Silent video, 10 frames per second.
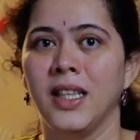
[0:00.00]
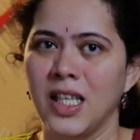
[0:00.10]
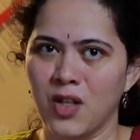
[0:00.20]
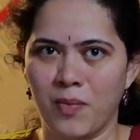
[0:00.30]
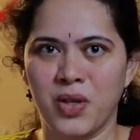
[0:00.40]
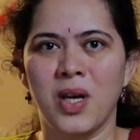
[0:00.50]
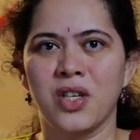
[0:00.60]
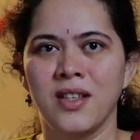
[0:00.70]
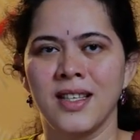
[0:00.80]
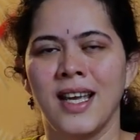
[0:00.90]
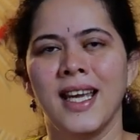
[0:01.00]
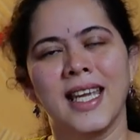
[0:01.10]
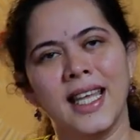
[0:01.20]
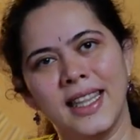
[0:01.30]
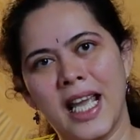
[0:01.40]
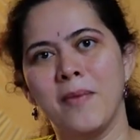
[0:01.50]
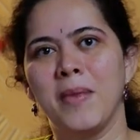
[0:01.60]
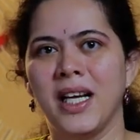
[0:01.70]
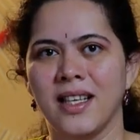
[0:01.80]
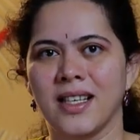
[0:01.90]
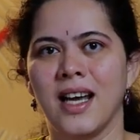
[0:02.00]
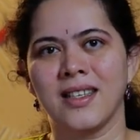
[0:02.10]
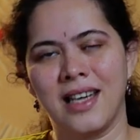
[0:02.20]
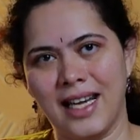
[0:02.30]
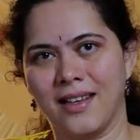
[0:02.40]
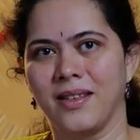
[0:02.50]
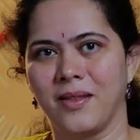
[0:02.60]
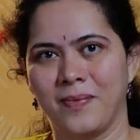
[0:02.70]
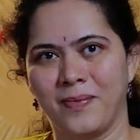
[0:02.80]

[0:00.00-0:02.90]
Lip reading: These observations can then be discussed later.